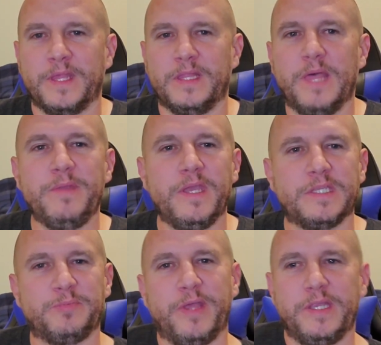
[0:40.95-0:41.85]
let me
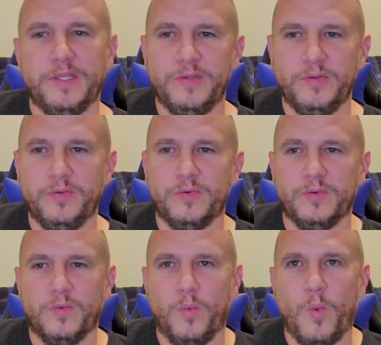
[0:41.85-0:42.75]
explain to you
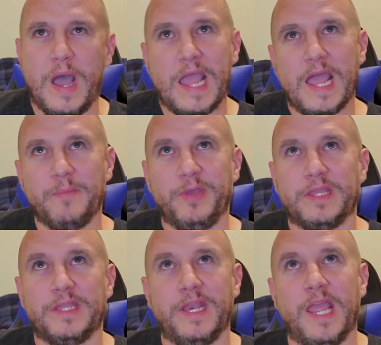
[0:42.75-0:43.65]
why I
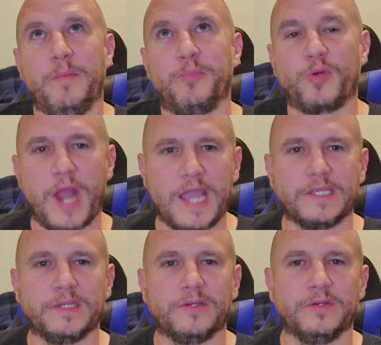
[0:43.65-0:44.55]
picked the name
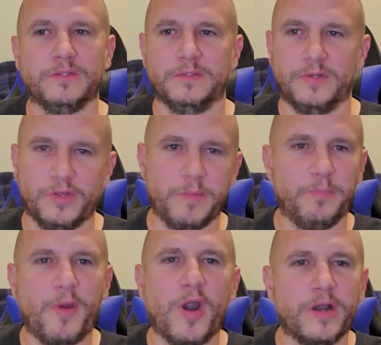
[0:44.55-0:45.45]
Practical, or the
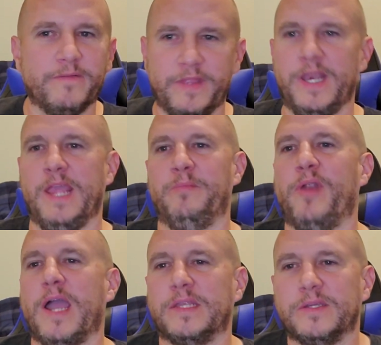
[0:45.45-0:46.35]
part of the name
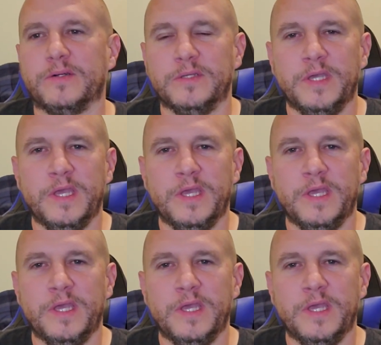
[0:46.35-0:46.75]
Practical.